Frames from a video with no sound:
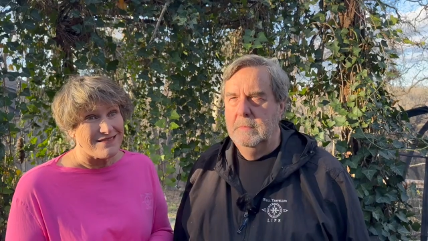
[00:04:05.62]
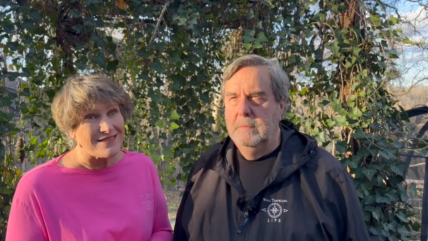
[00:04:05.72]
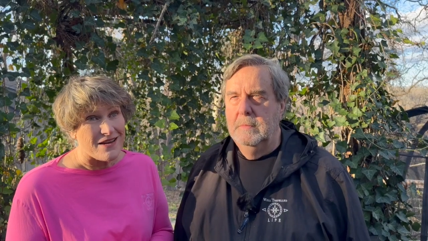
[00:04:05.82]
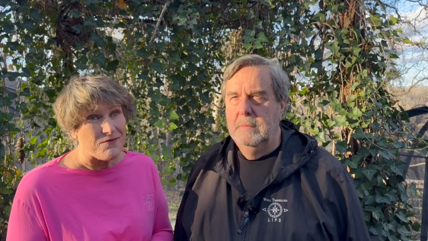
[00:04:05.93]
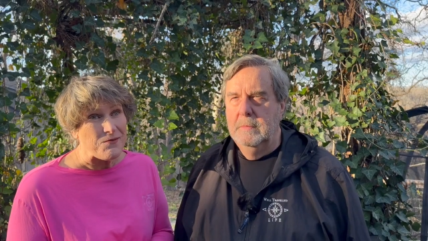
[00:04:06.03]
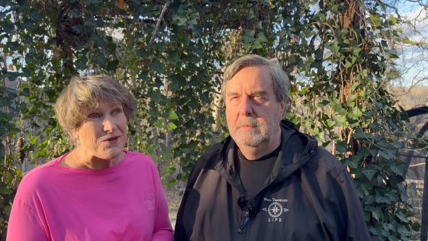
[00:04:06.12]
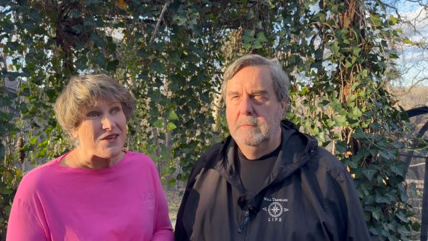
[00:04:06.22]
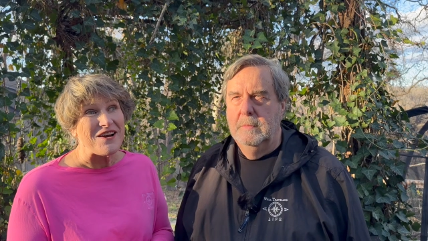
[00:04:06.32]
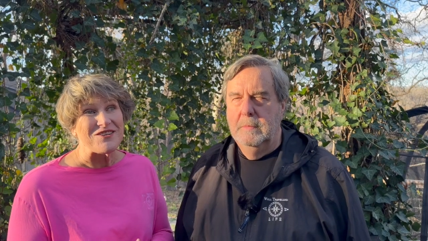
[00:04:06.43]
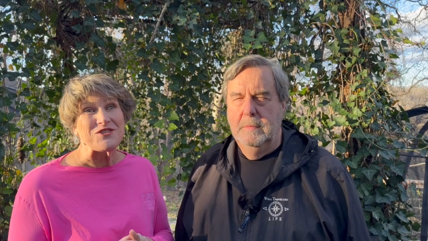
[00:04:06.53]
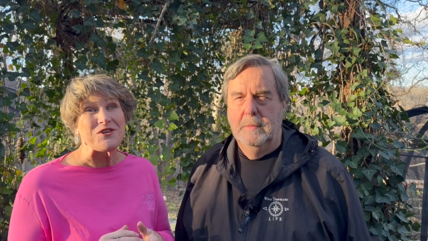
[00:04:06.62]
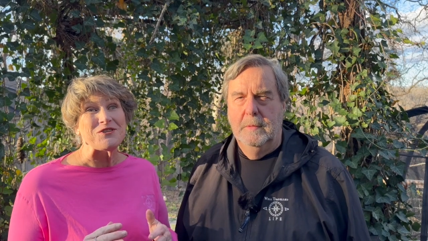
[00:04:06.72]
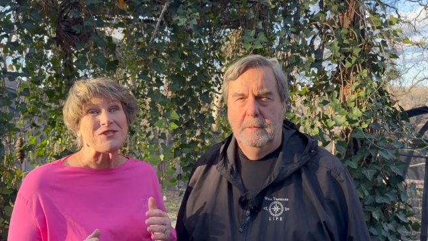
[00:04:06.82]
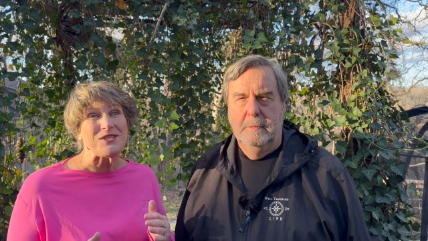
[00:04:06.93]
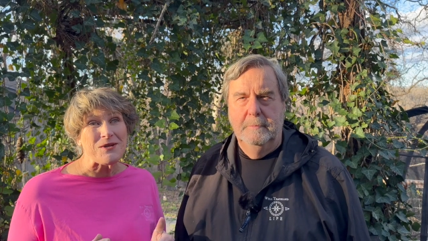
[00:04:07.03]
Speaker 1: the day we were there. So you'll
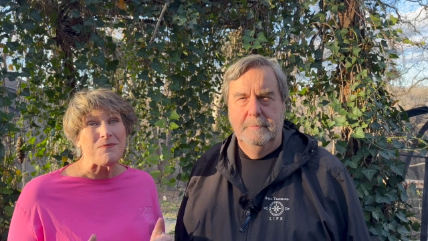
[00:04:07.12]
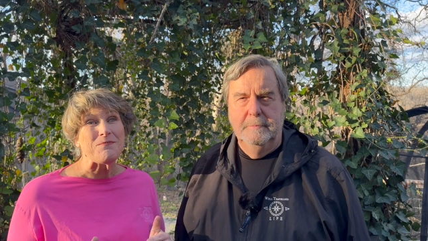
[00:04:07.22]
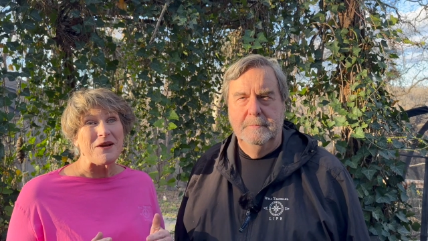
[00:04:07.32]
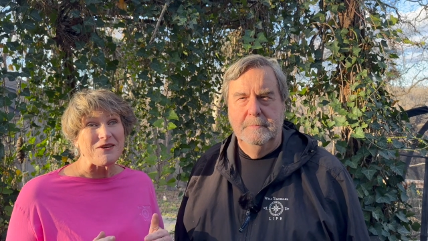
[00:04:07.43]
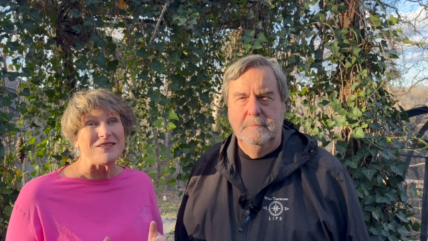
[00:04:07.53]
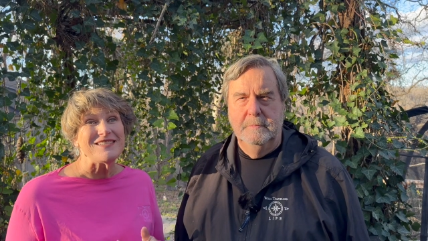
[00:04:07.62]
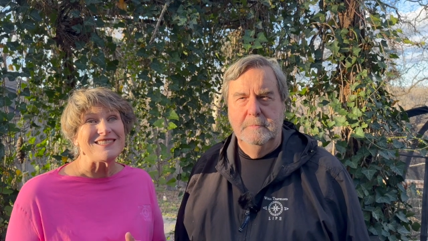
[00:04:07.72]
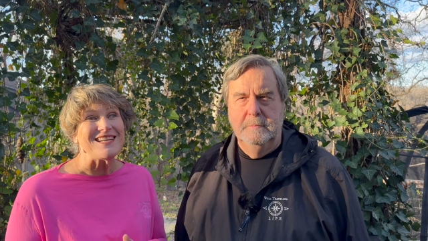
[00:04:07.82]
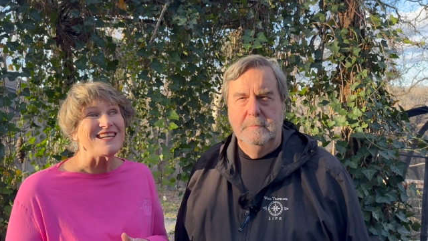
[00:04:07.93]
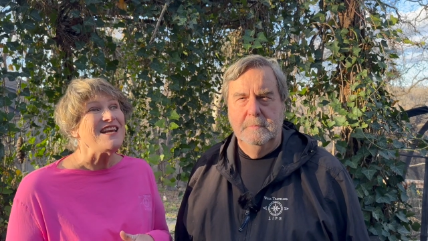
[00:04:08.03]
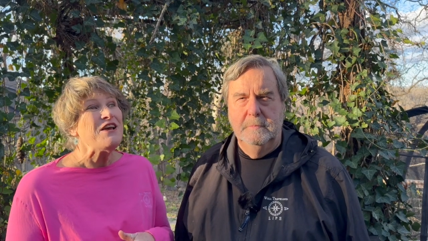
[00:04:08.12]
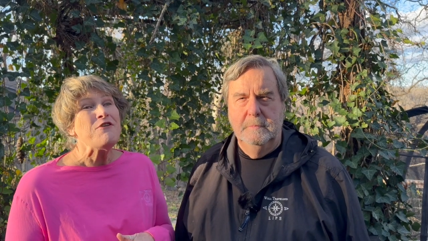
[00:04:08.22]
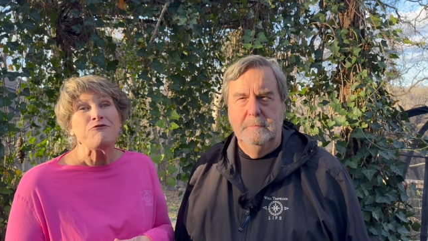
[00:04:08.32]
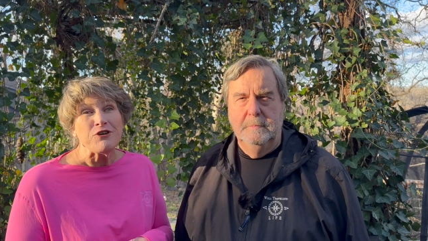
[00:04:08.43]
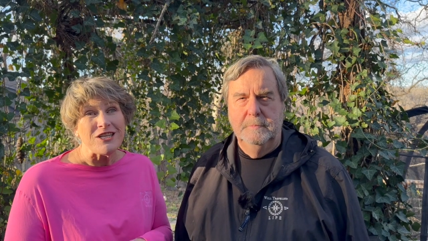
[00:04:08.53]
see some bike racing
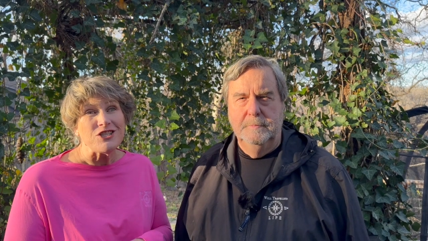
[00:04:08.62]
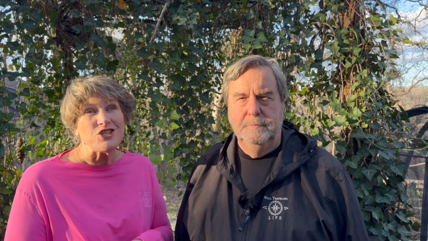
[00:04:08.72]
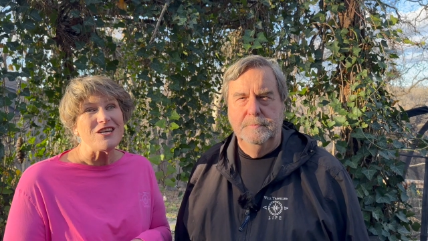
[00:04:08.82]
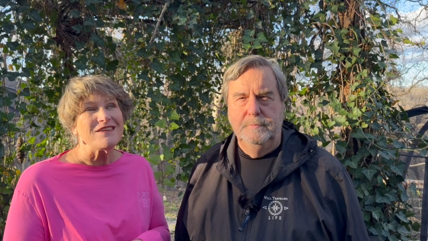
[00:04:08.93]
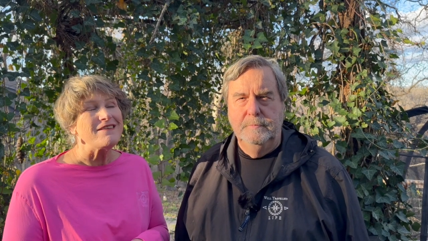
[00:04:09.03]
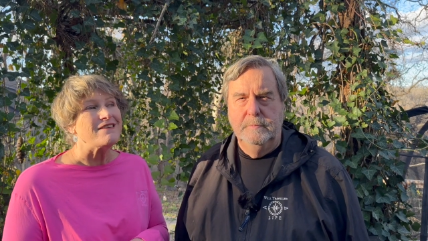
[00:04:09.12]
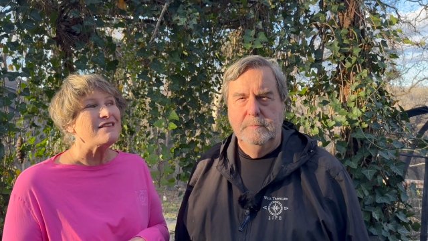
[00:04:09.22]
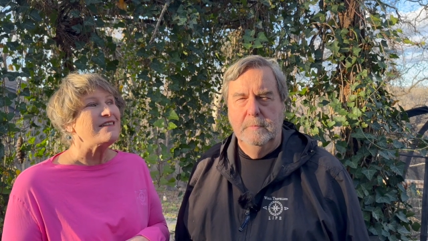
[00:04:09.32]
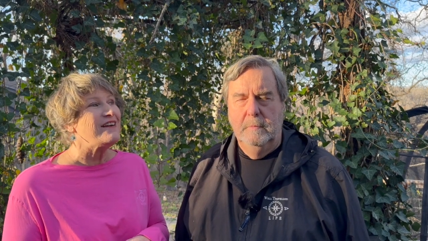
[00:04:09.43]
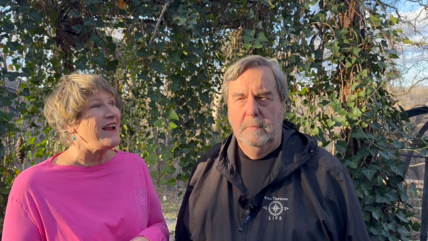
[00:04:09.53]
footage in here.